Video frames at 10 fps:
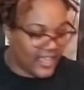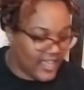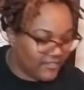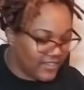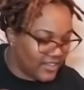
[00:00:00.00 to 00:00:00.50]
I
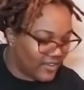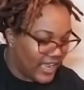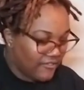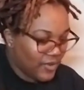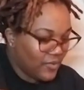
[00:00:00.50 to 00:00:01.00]
have glitter
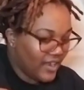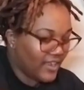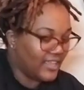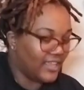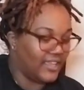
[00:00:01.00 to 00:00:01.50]
everywhere
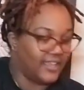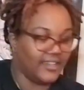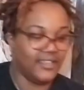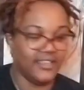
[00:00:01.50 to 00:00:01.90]
again.